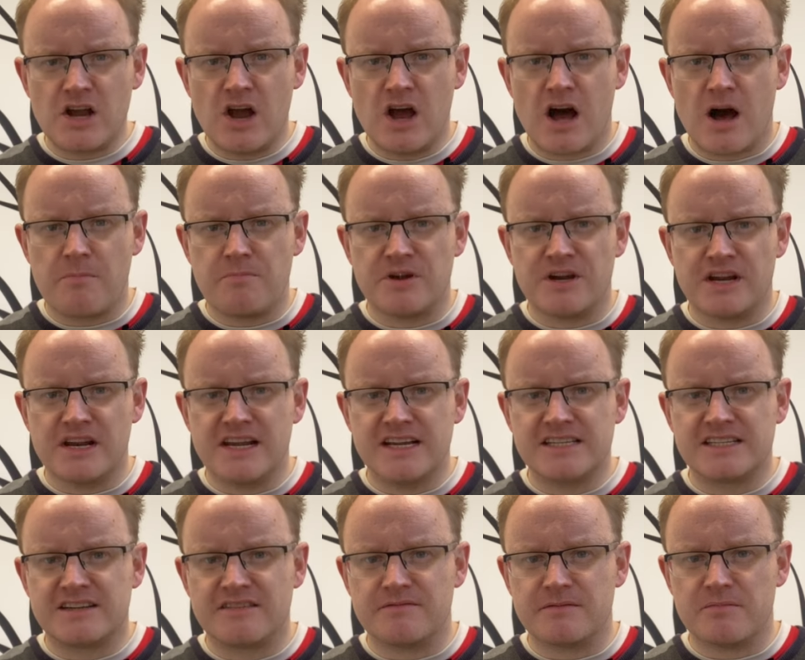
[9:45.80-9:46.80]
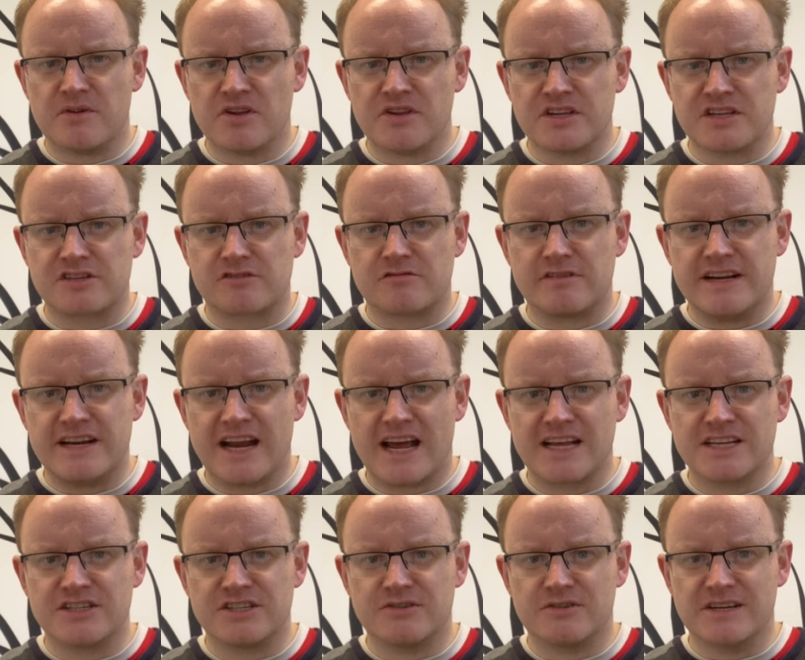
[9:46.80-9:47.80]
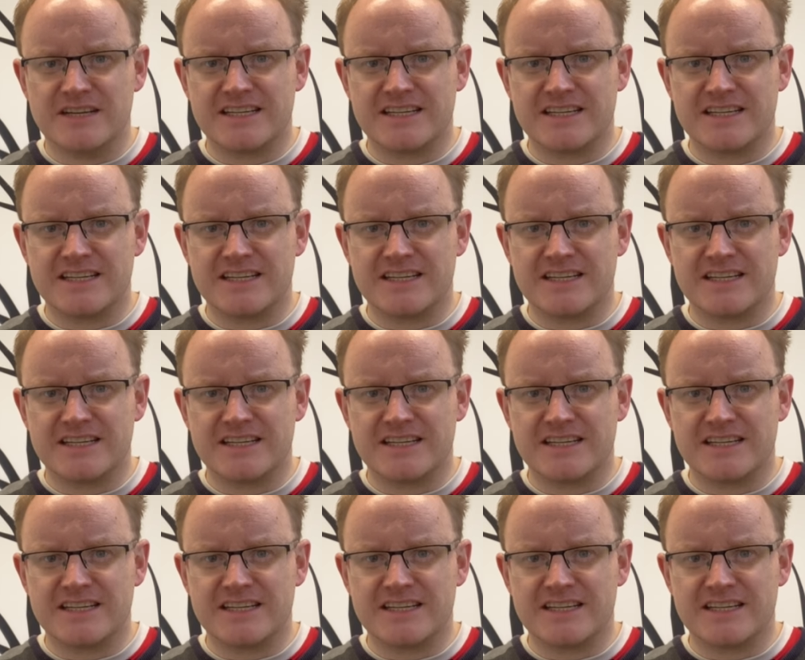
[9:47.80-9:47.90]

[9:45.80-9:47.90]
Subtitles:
I'll put a list of them on the screen as you're